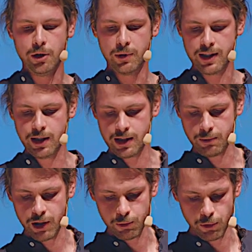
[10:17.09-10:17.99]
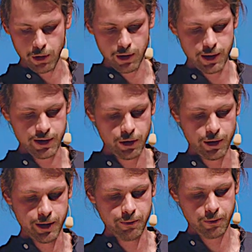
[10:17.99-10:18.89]
you will see it's much more
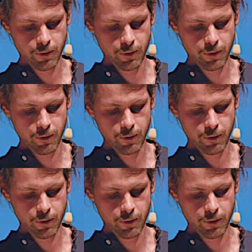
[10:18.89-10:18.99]
sturdy.